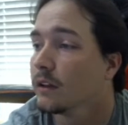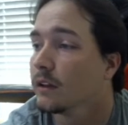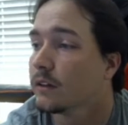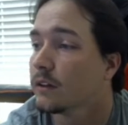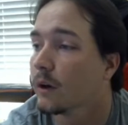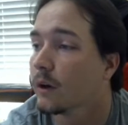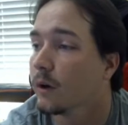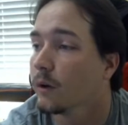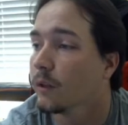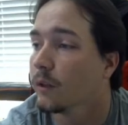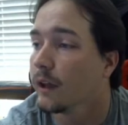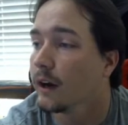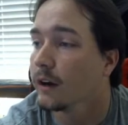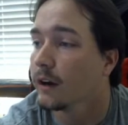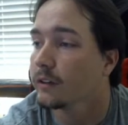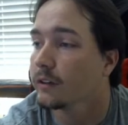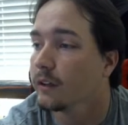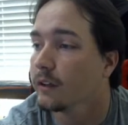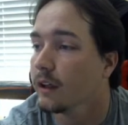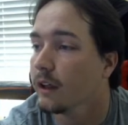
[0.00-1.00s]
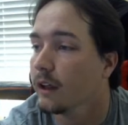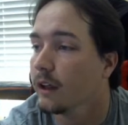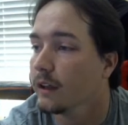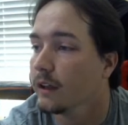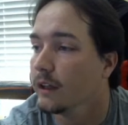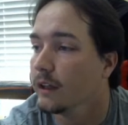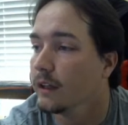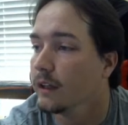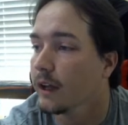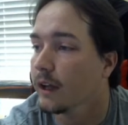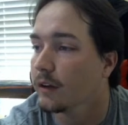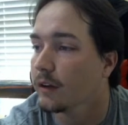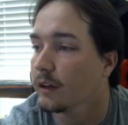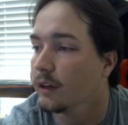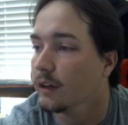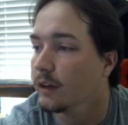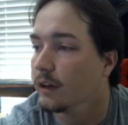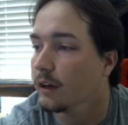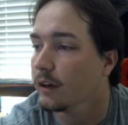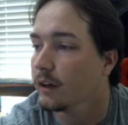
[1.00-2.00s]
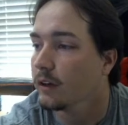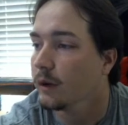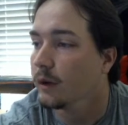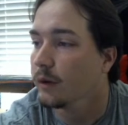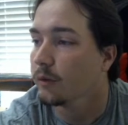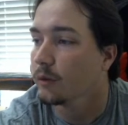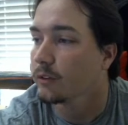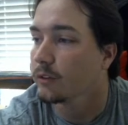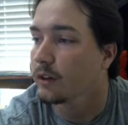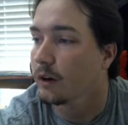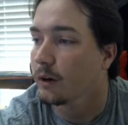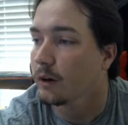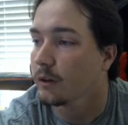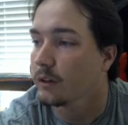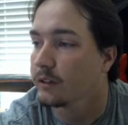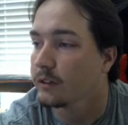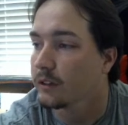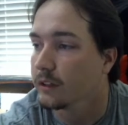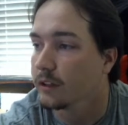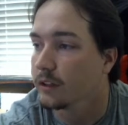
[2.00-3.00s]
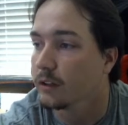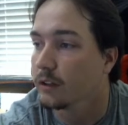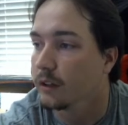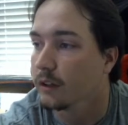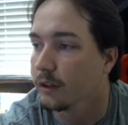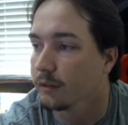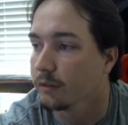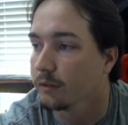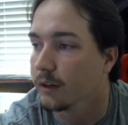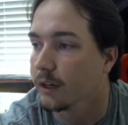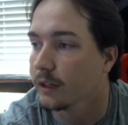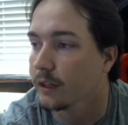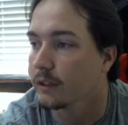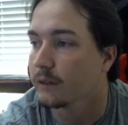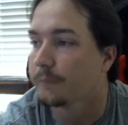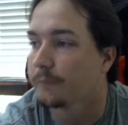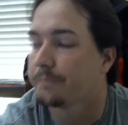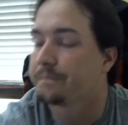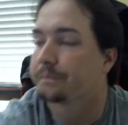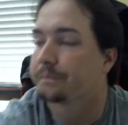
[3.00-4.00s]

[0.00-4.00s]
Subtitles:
So they also, and then down here you have what's called a security effect.